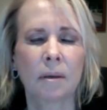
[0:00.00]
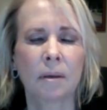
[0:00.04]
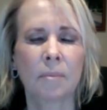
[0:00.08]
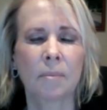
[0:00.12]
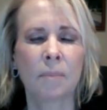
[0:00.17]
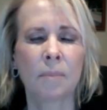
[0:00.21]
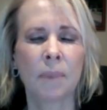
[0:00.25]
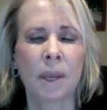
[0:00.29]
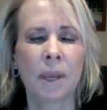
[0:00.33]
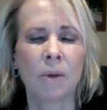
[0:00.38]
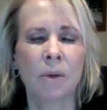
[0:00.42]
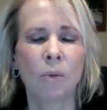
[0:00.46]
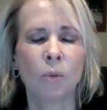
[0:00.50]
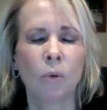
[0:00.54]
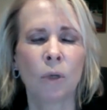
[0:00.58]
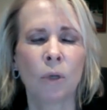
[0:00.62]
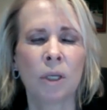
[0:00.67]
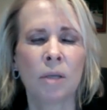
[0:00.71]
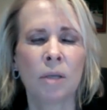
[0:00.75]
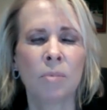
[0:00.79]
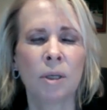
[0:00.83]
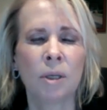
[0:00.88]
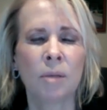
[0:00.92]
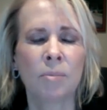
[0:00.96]
May
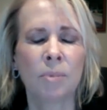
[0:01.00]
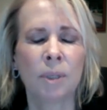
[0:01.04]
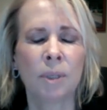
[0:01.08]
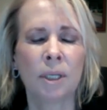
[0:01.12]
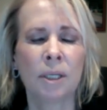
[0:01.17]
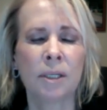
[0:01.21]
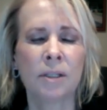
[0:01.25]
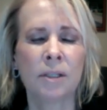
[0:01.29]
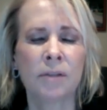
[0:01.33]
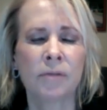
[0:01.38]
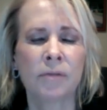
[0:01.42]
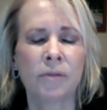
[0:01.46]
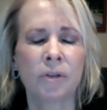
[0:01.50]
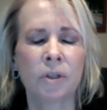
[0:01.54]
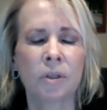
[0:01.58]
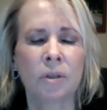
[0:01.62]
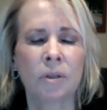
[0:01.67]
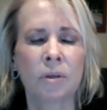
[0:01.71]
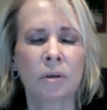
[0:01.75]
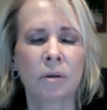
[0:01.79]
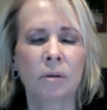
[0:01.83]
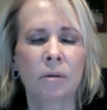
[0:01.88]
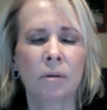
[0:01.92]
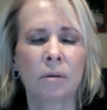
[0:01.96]
we be
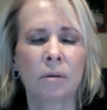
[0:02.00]
peaceful.